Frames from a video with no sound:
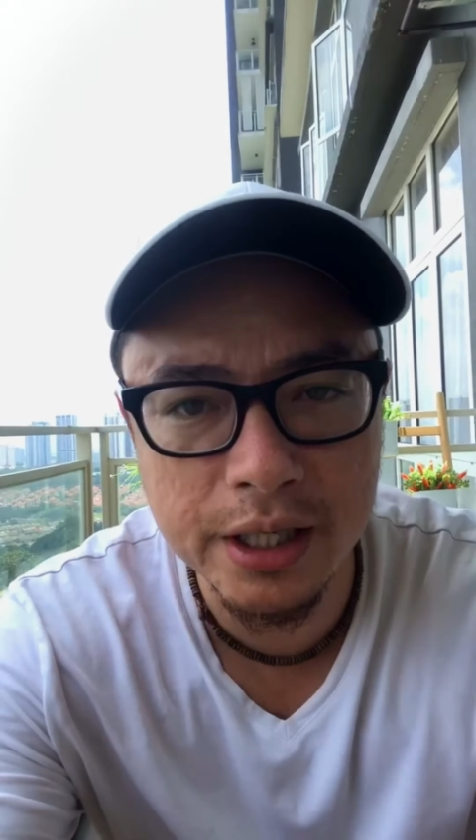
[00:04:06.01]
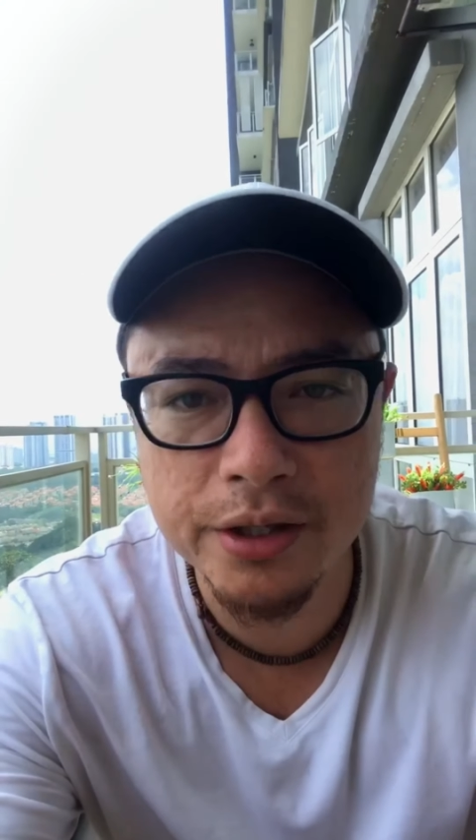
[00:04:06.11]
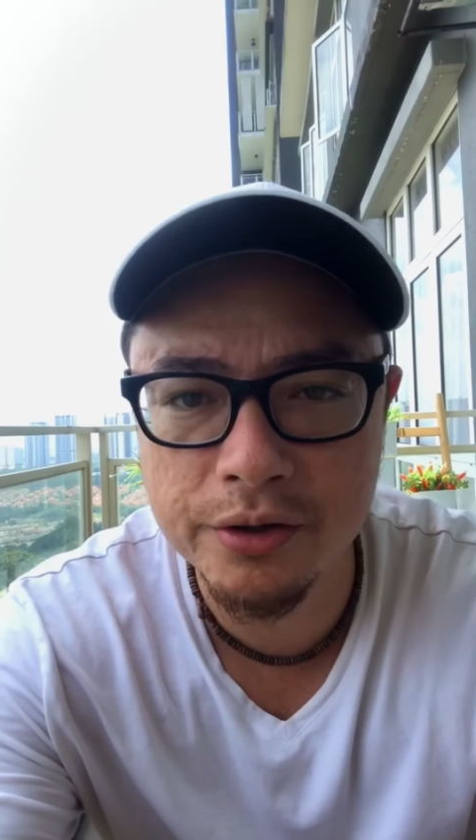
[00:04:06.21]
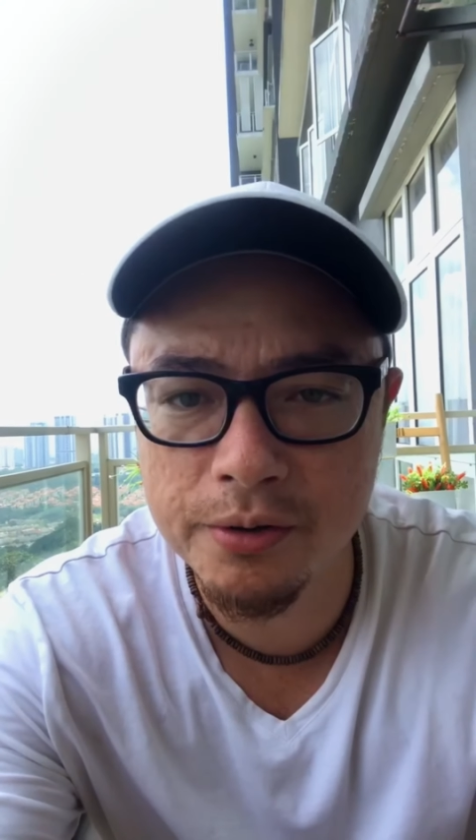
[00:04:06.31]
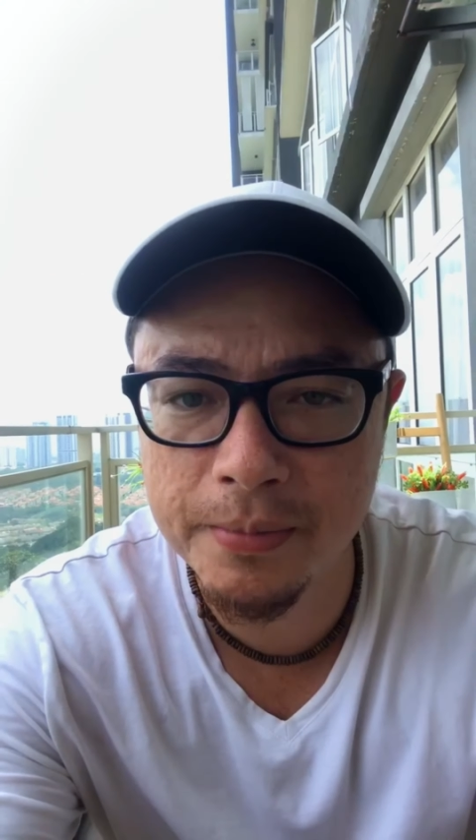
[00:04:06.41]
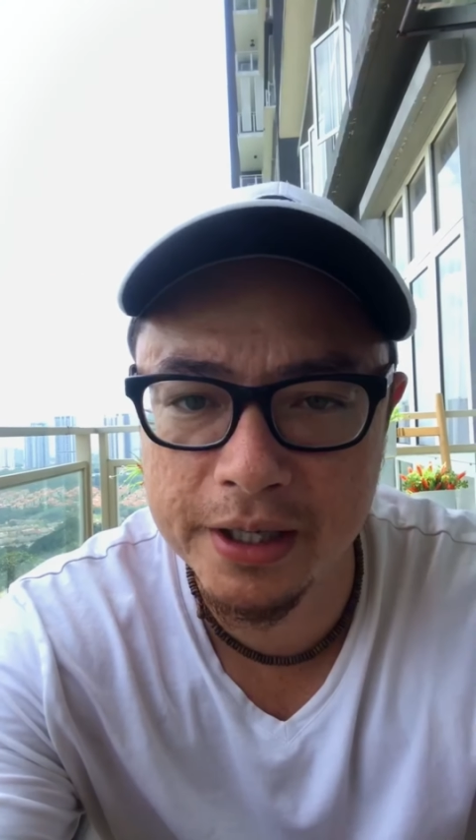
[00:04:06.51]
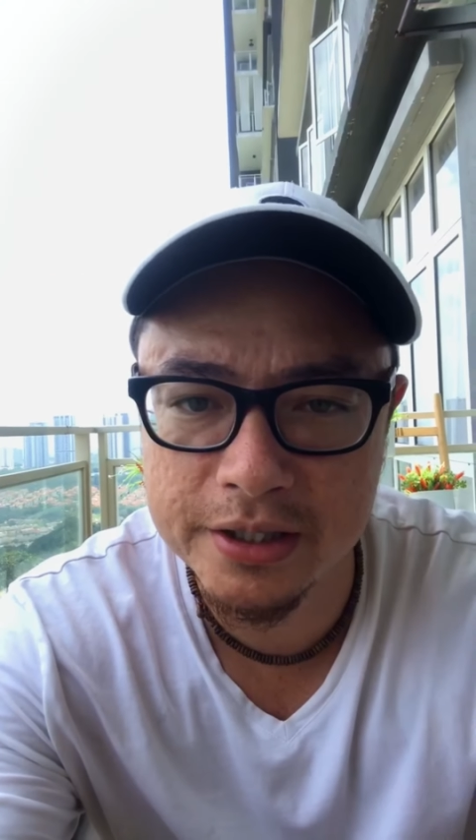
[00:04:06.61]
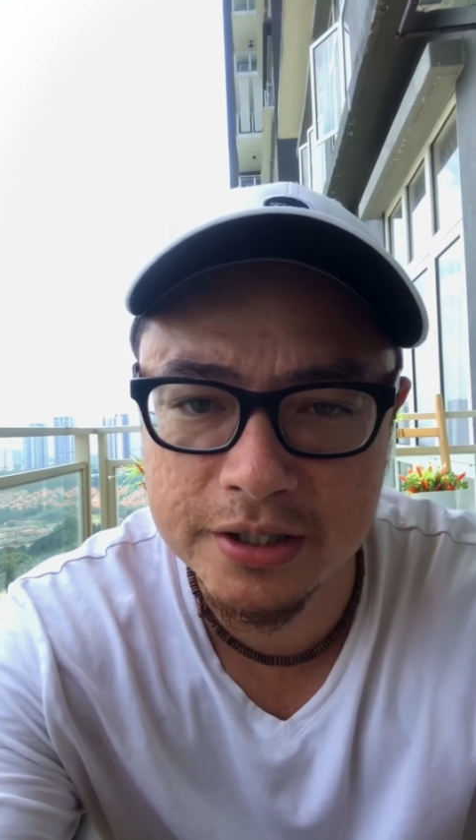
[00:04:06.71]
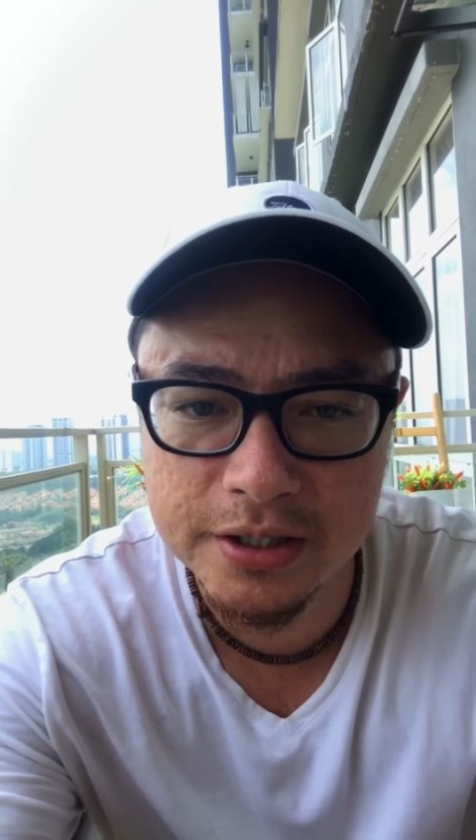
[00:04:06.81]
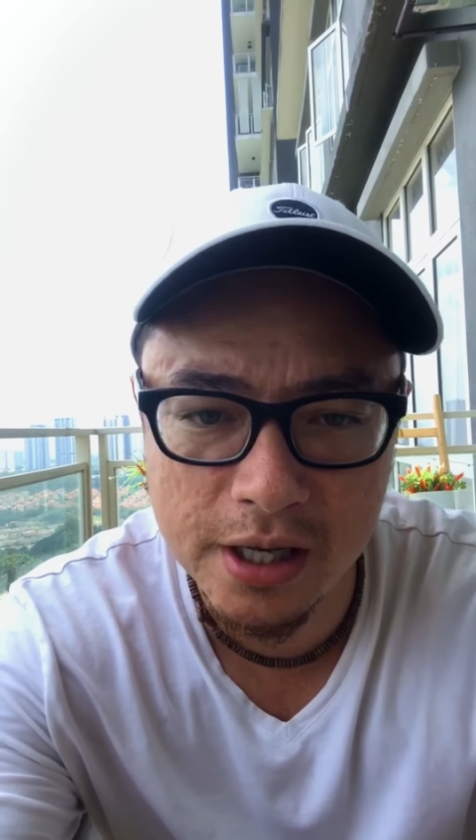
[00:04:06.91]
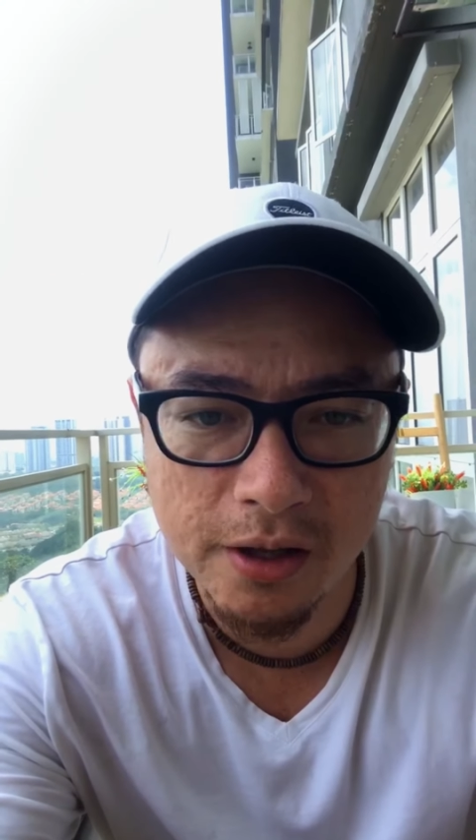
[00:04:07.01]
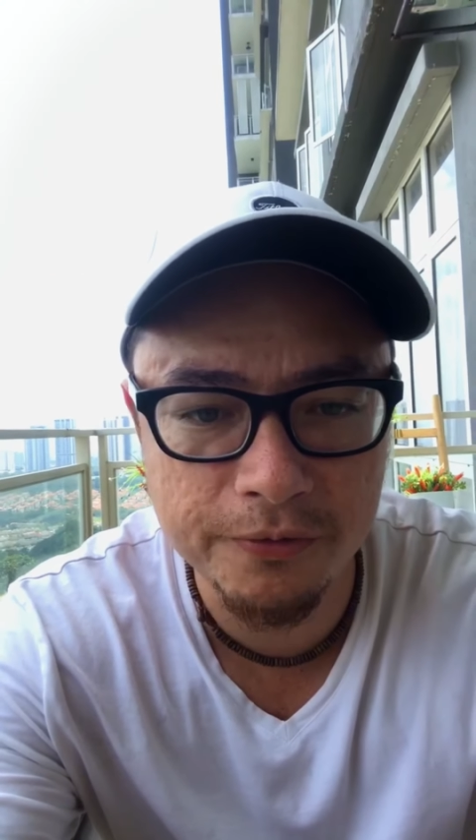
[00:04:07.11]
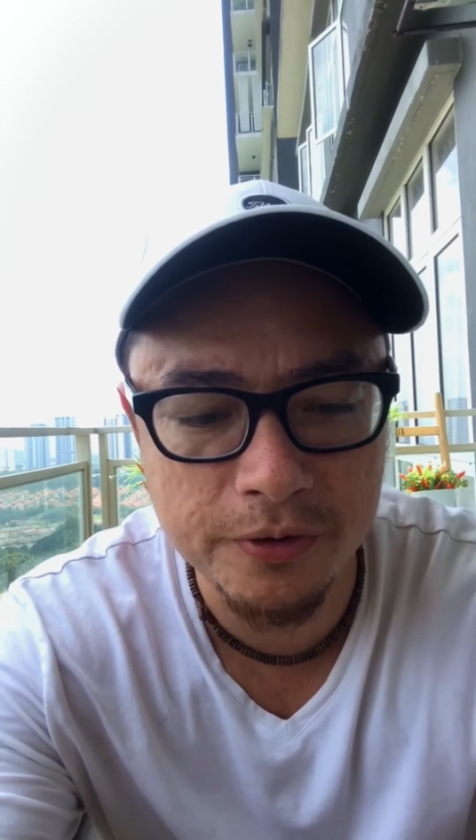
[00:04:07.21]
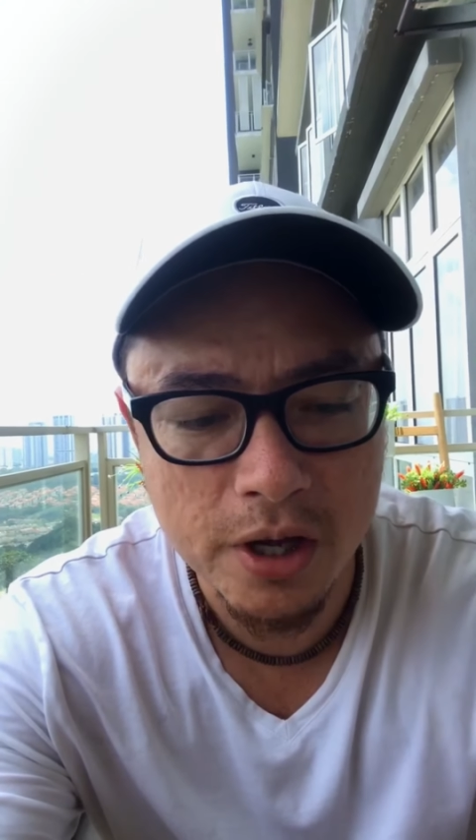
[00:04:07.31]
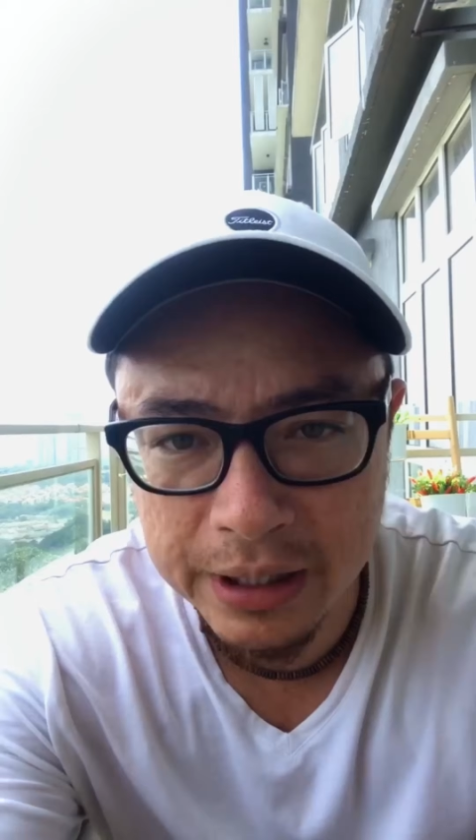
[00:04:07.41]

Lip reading: you're by yourself,